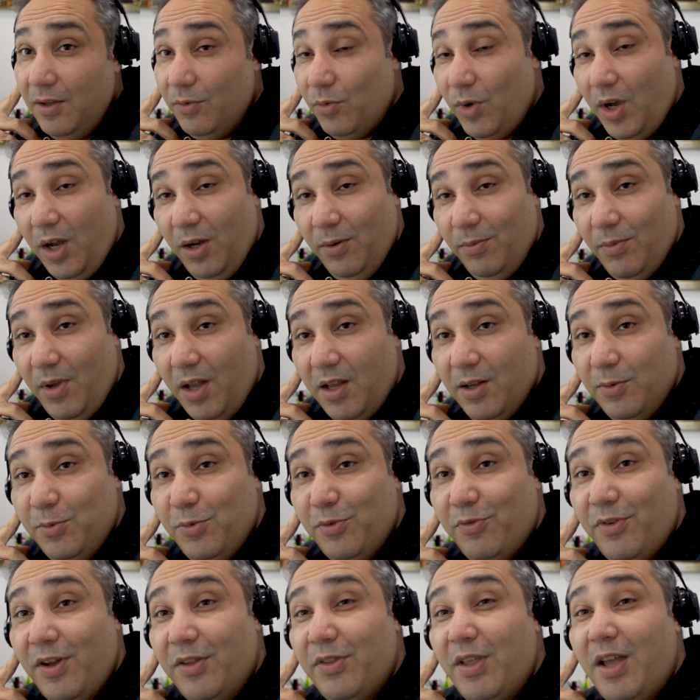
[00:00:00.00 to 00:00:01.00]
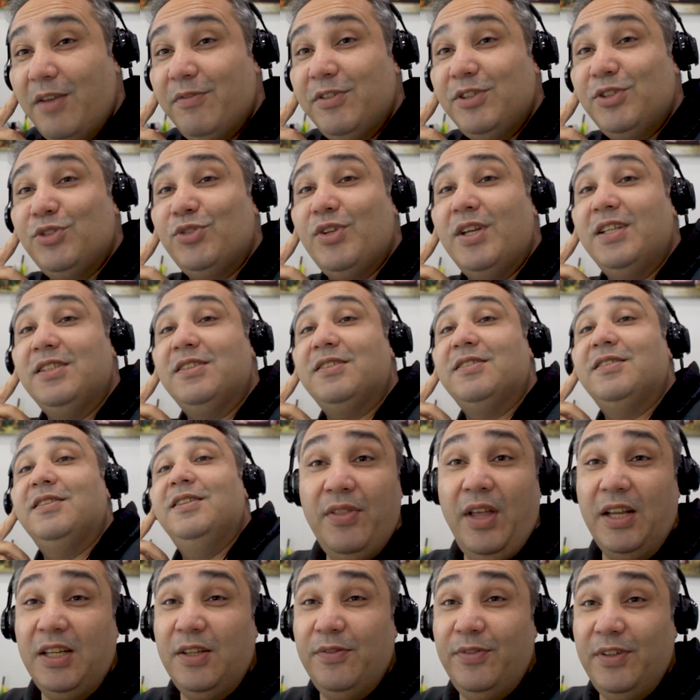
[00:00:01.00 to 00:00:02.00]
Well, I hope you found that of interest.
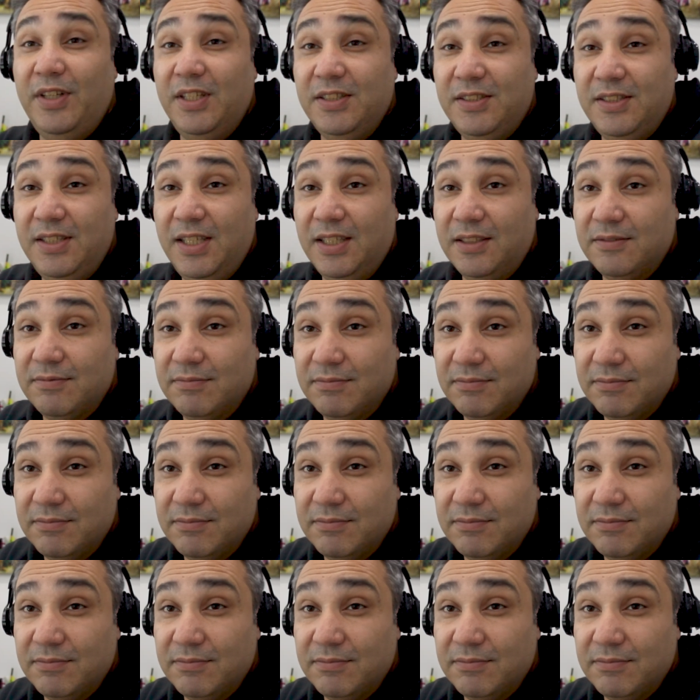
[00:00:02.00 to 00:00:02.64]
Thank you for listening.